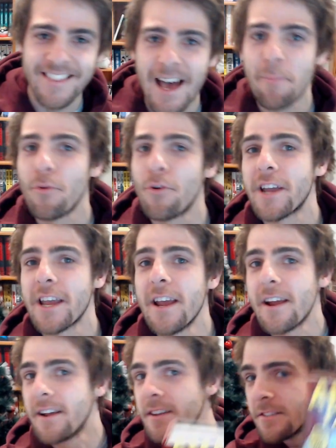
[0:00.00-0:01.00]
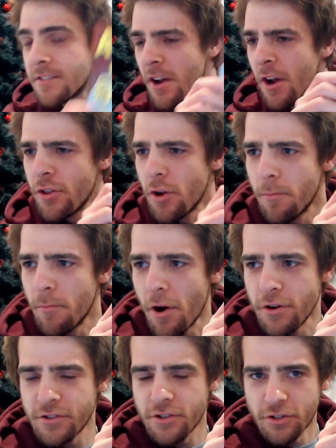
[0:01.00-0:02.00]
that book is The
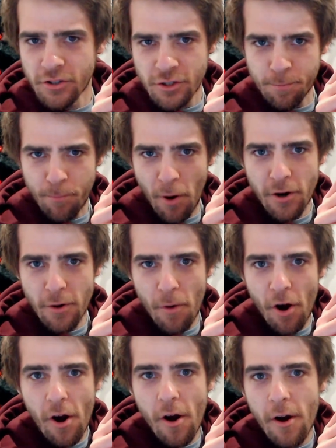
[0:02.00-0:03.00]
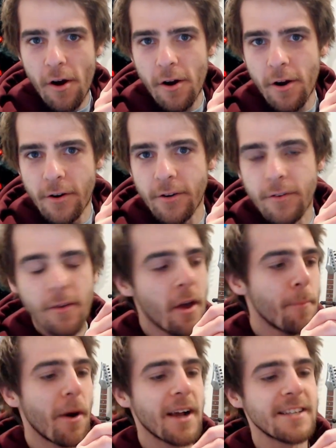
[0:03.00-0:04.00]
Amazing Spider-Man
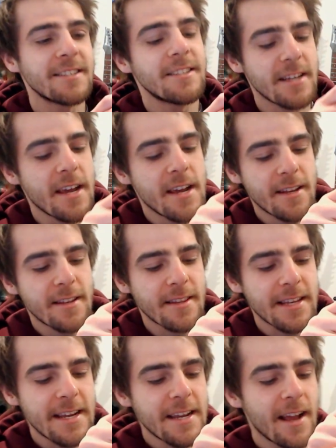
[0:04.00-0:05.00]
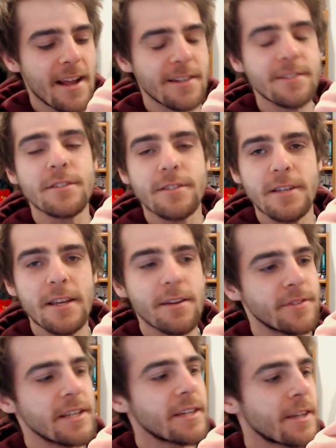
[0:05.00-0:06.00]
by Stan Lee and Steve
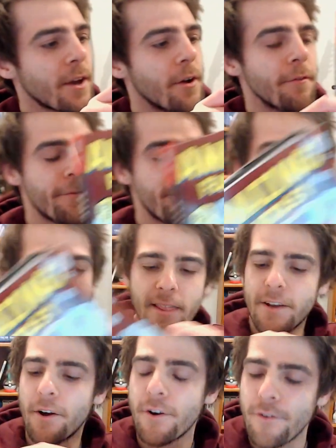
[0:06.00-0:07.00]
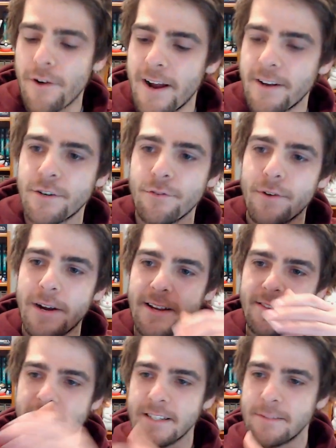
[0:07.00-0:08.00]
Ditko. Finally got around to
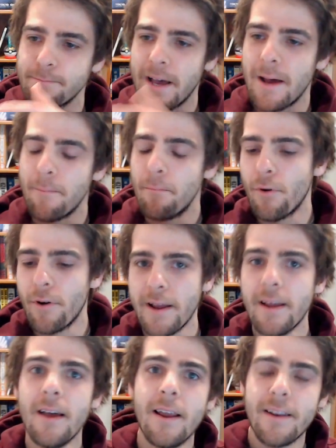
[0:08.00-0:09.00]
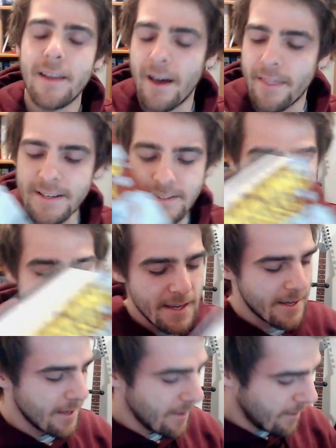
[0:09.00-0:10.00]
reading this bad boy. Now, this
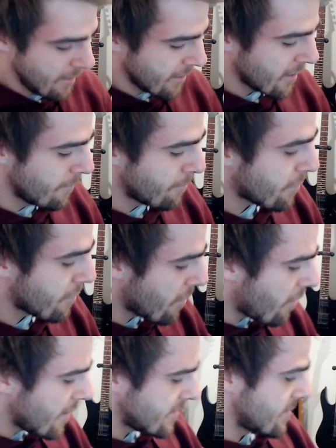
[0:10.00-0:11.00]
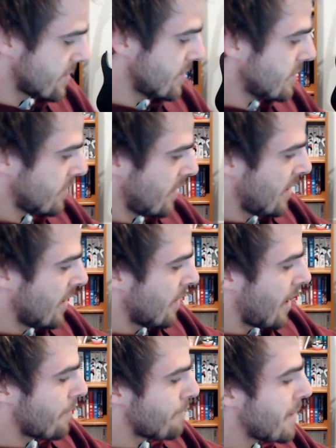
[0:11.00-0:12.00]
here comprises
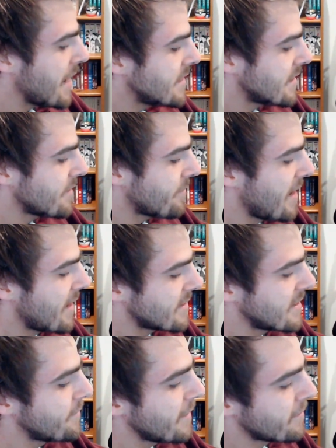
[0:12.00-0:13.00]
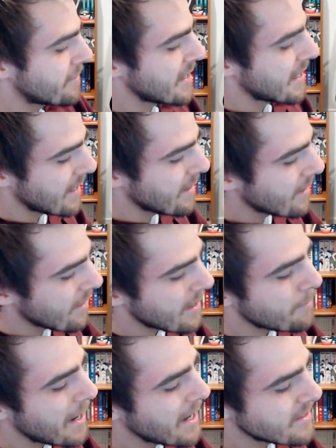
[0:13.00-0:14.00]
Amazing Fantasy 15,
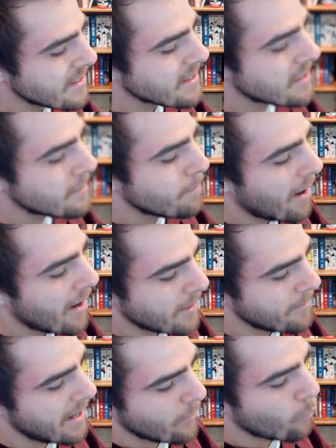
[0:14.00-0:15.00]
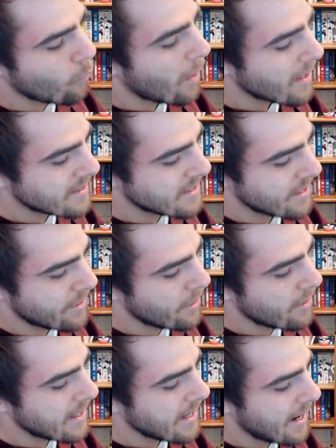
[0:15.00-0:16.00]
The Amazing Spider-Man 1 to
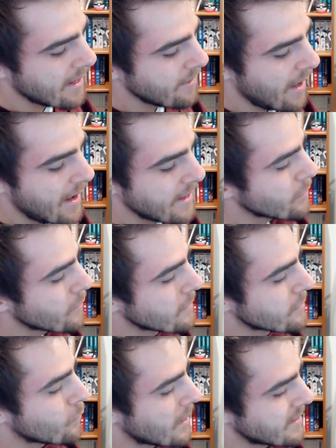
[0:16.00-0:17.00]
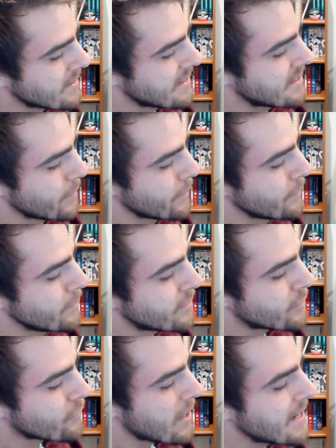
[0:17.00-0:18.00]
38, Annuals 1 to 2,
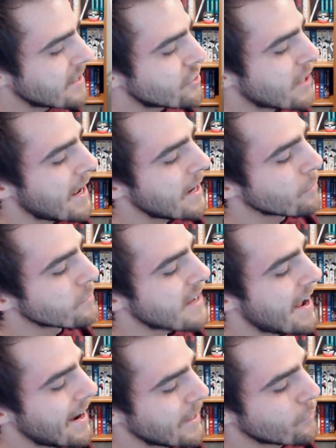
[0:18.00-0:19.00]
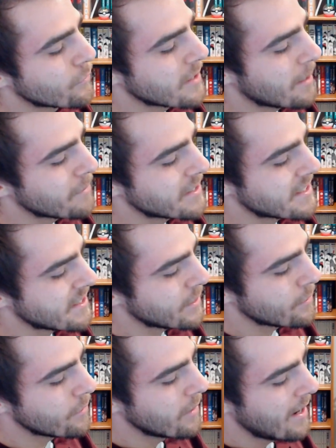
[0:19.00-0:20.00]
Strange Tales Annual number 2,